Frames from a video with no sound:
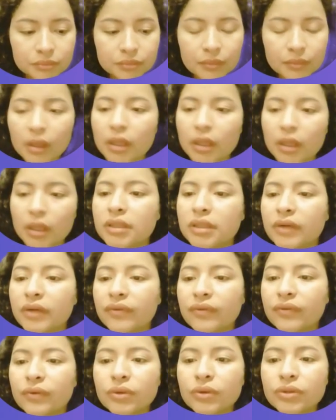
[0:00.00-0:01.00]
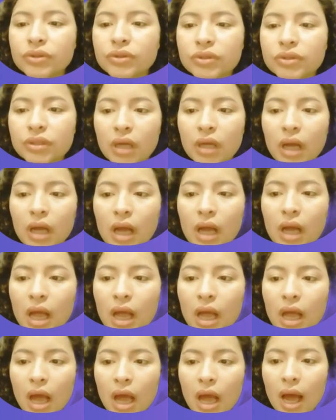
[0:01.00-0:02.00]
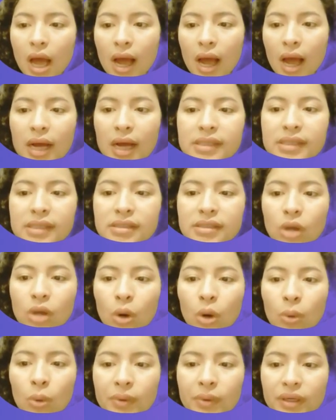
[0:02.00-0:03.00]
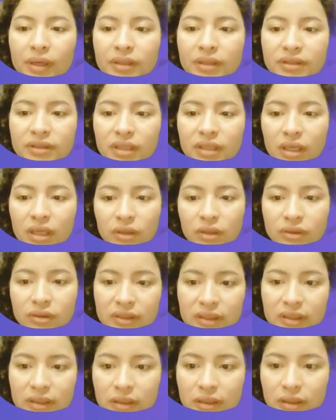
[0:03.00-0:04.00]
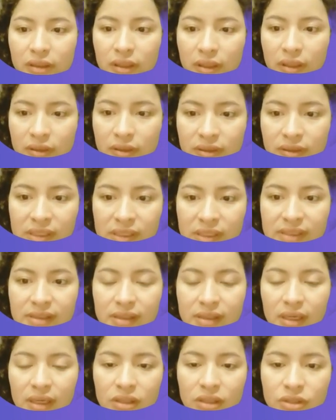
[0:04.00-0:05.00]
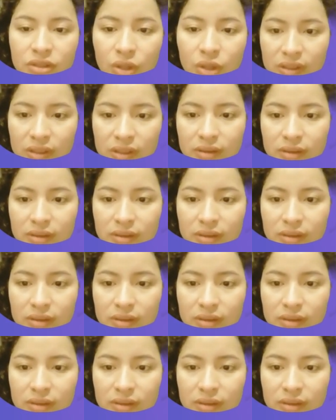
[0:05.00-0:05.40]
The foot has over 30 distinct joints,